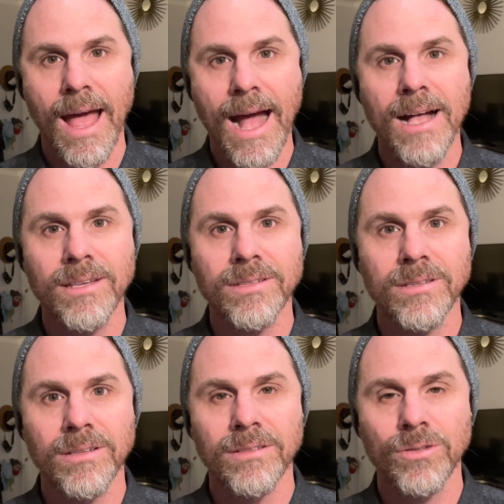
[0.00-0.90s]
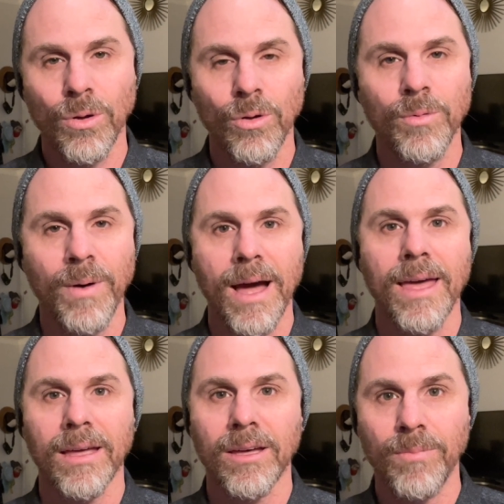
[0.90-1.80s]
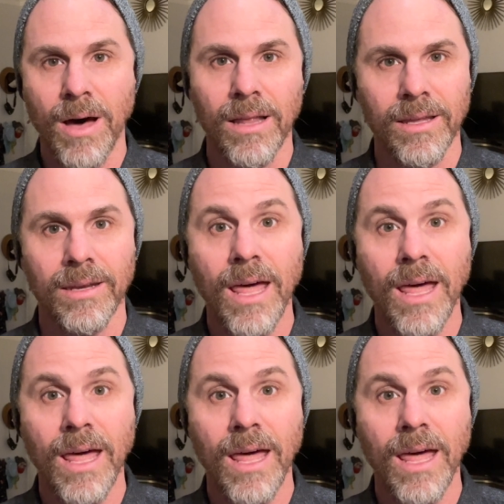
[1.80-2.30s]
as told by Kabbalah.